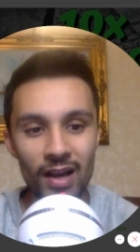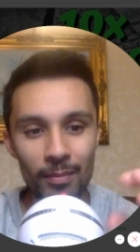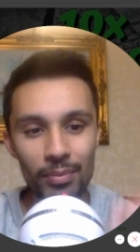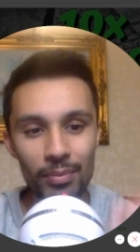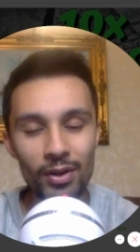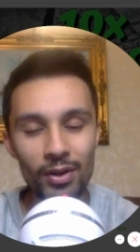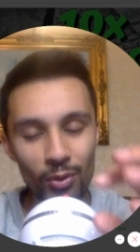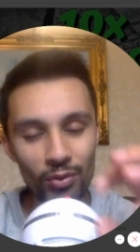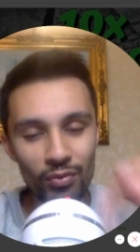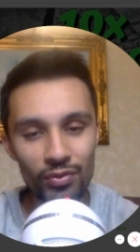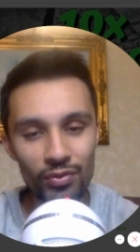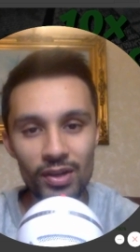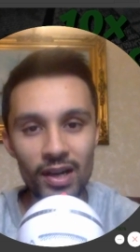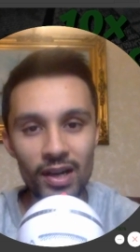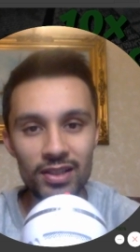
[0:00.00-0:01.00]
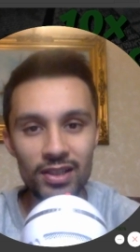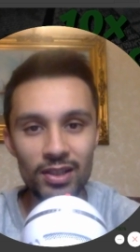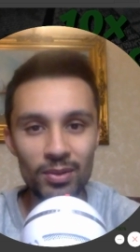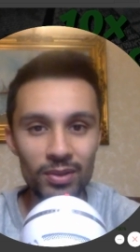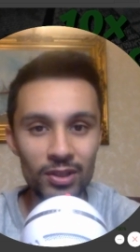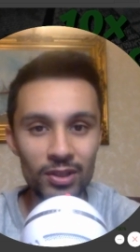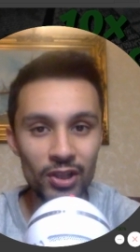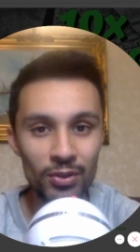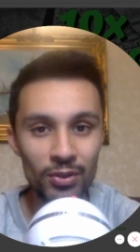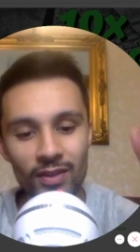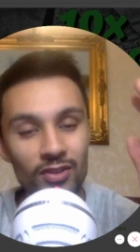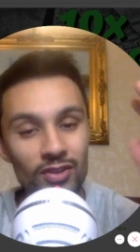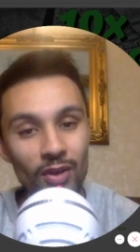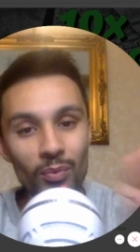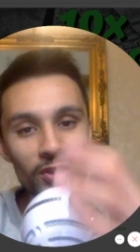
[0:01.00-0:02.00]
and put it all for you guys here on the channel.
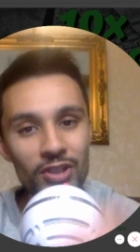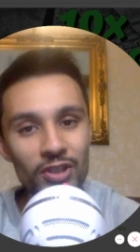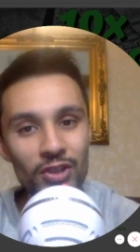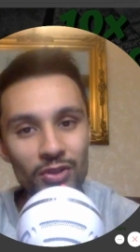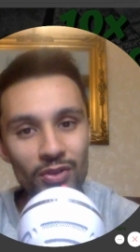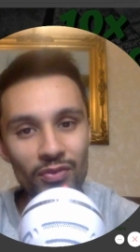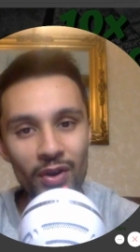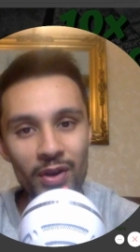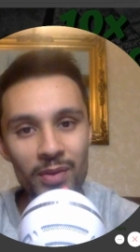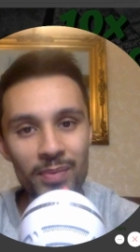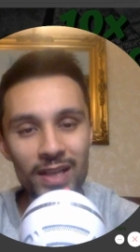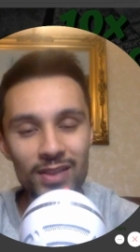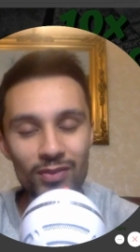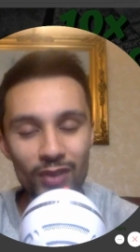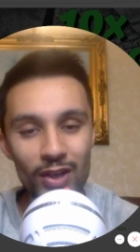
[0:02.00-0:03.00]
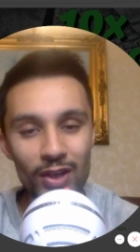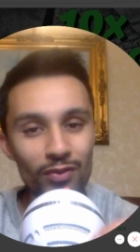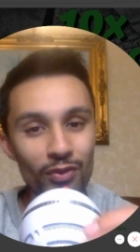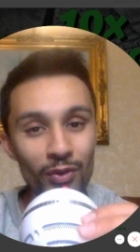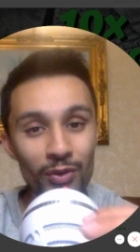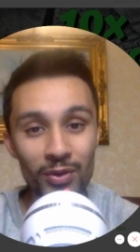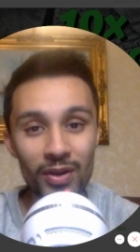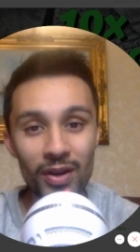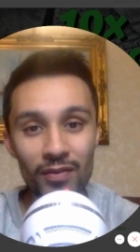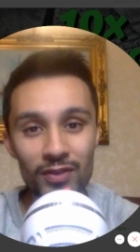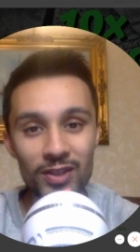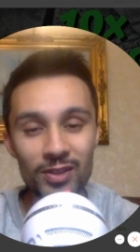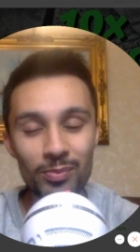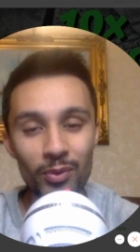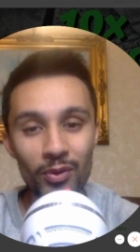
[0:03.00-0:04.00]
So I'm wishing you the very best. Thank you for all your love and
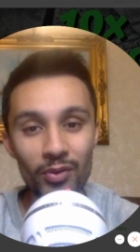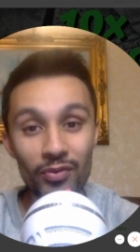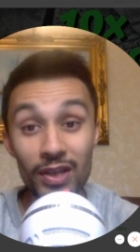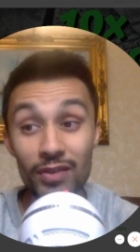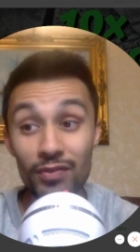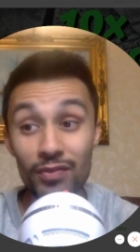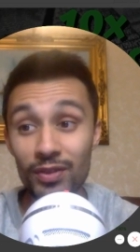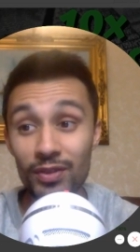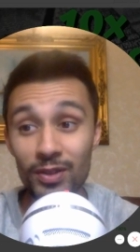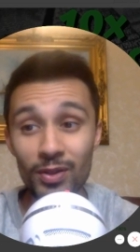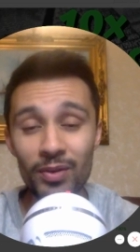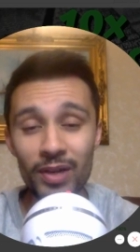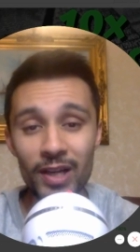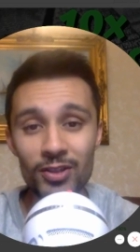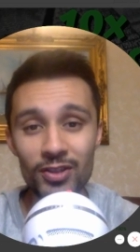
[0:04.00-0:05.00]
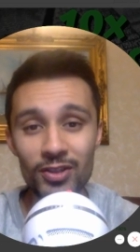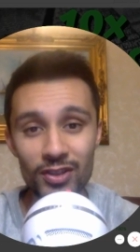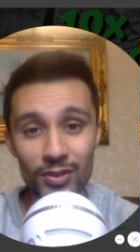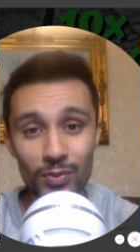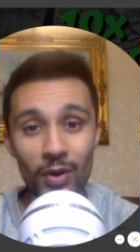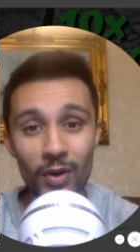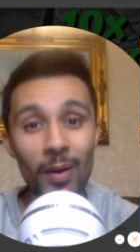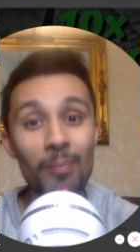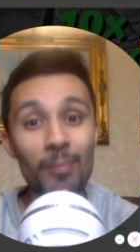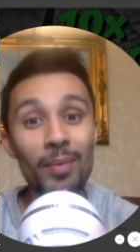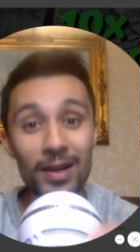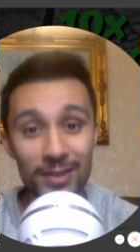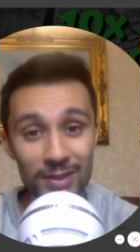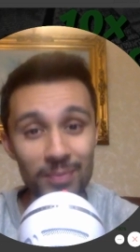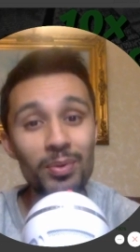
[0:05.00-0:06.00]
support. Thank you for the donations as well. I'm
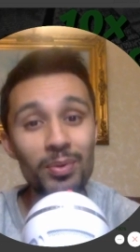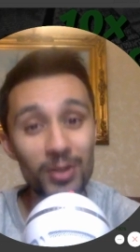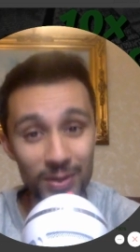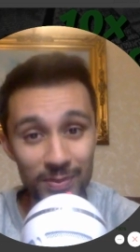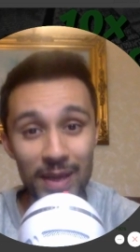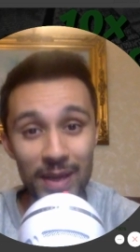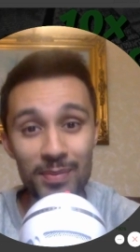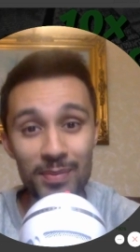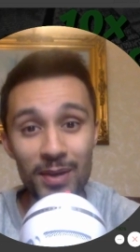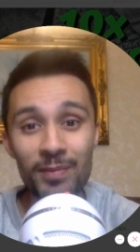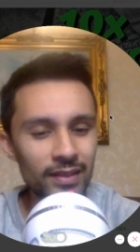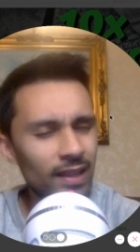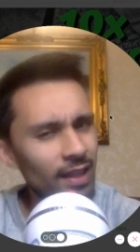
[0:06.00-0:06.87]
buying some books, baby.